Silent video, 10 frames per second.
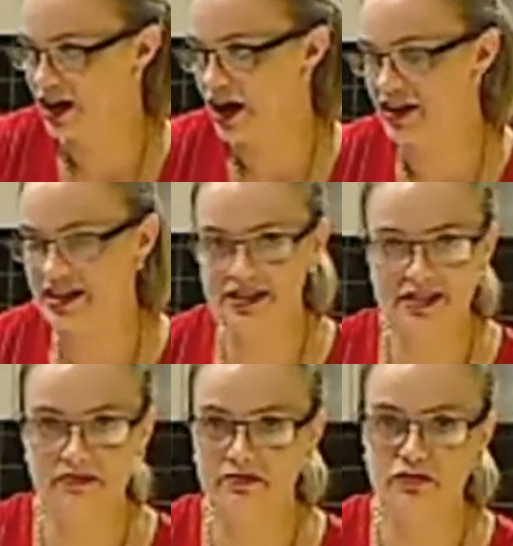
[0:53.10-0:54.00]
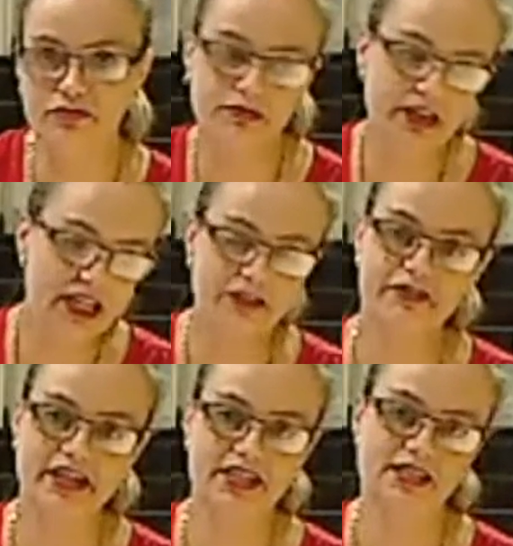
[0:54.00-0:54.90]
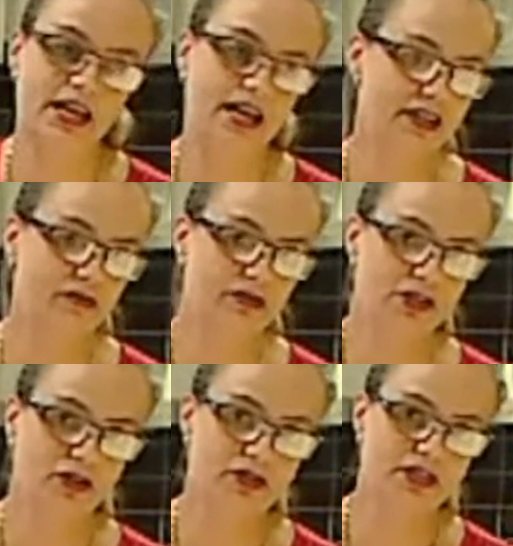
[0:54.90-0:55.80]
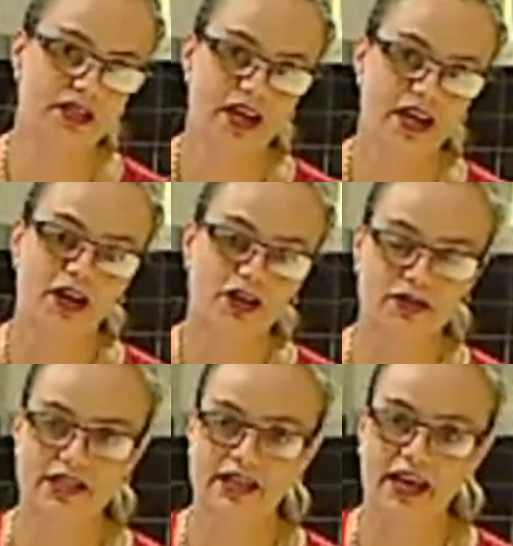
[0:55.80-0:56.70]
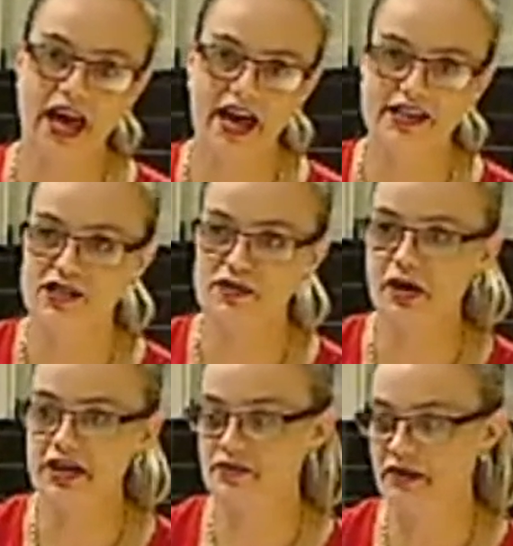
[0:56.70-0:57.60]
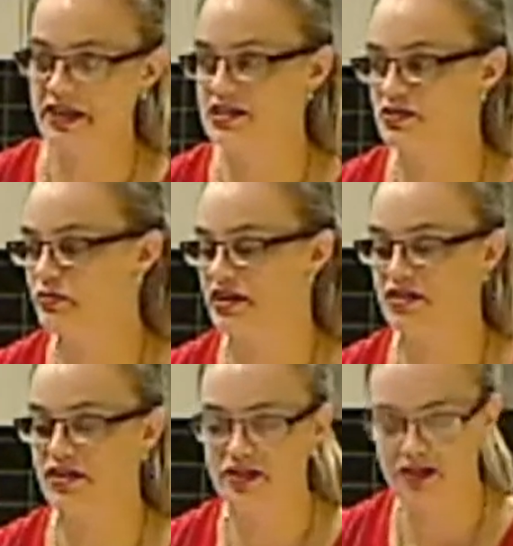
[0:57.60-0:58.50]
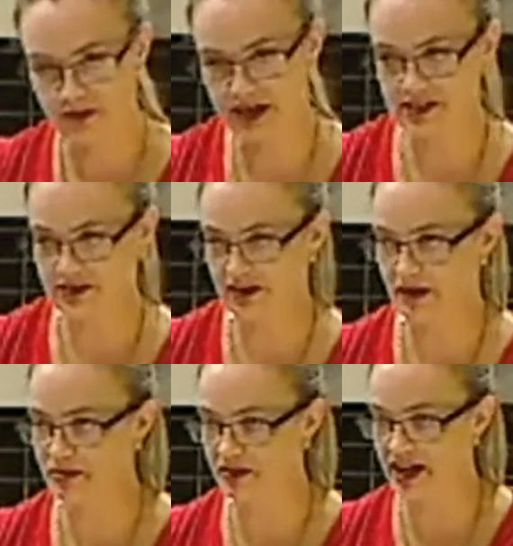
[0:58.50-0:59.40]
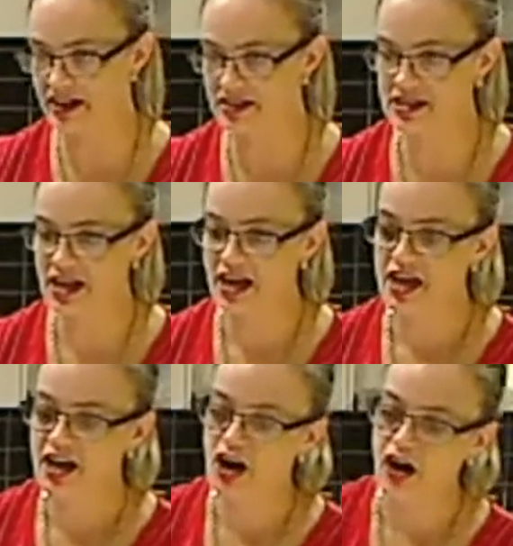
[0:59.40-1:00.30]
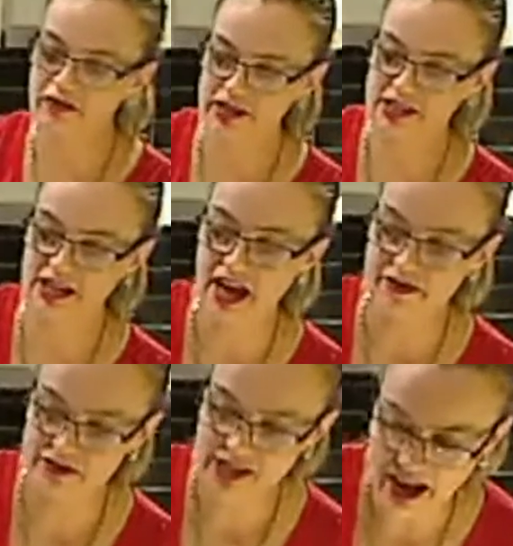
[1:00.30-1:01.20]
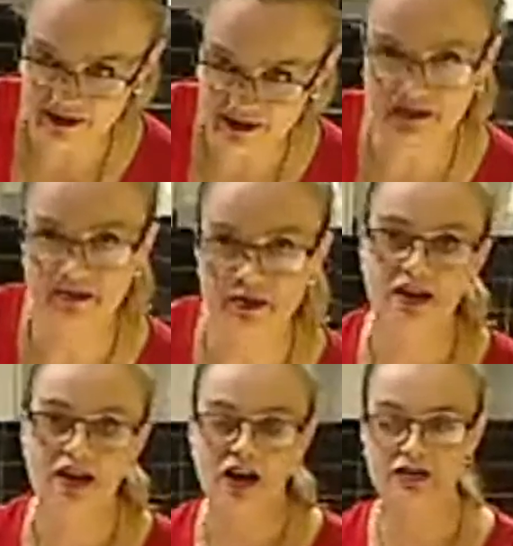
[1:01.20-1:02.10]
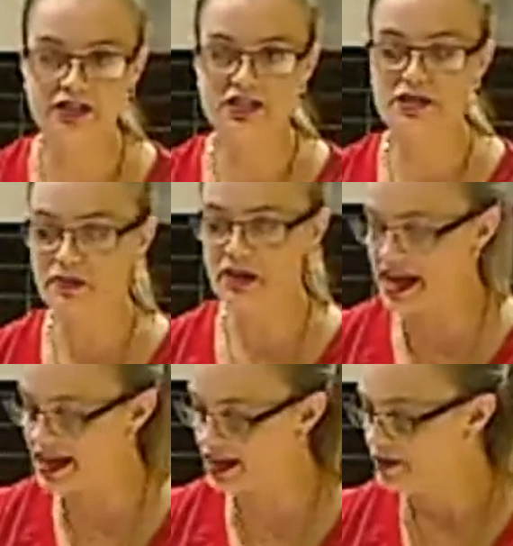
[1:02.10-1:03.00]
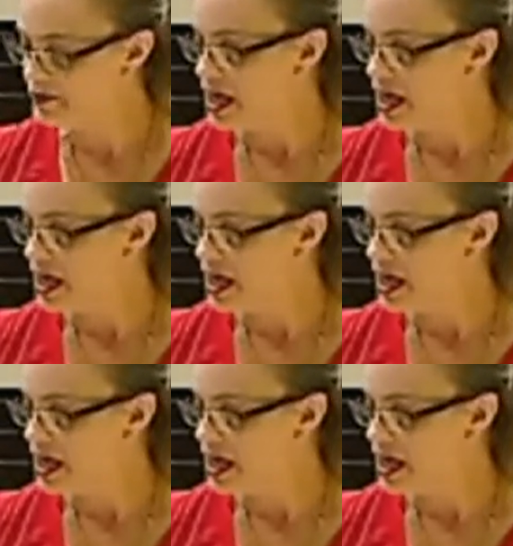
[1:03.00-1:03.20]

I've had some really fantastic results using our spice mix with the rest of our products. Obviously, you have to have them on display,